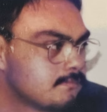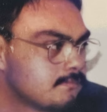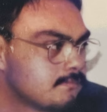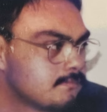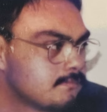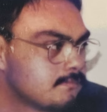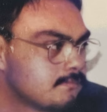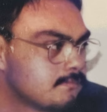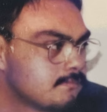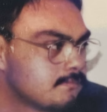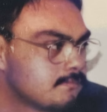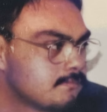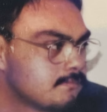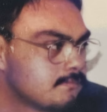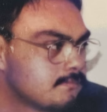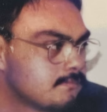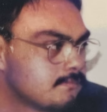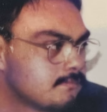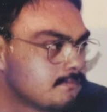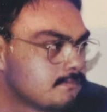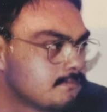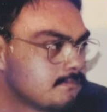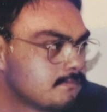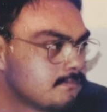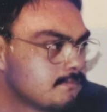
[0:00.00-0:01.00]

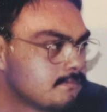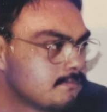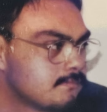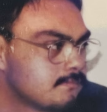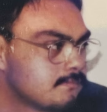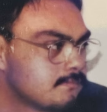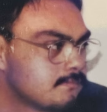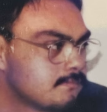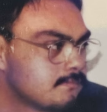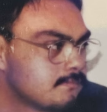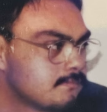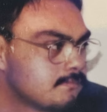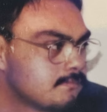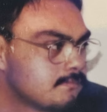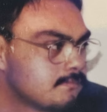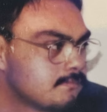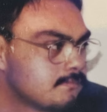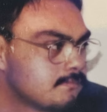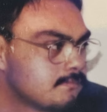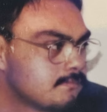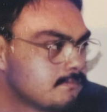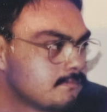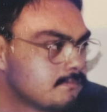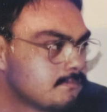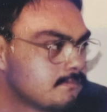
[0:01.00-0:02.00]

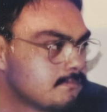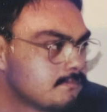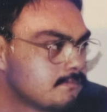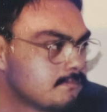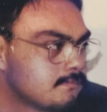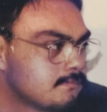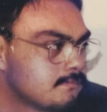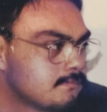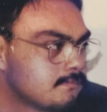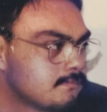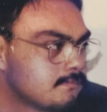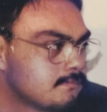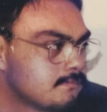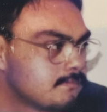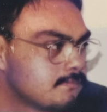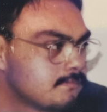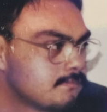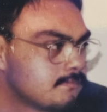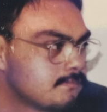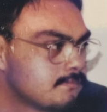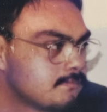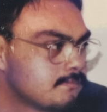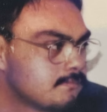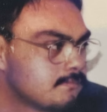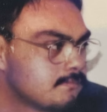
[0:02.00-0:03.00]

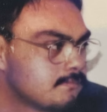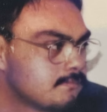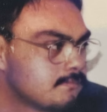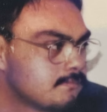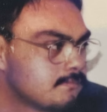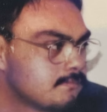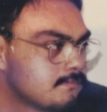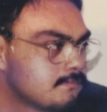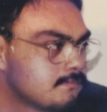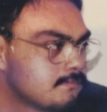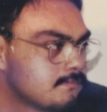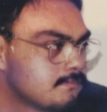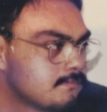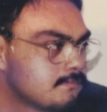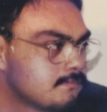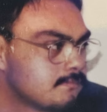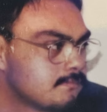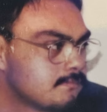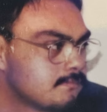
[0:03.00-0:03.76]
(no lip movement)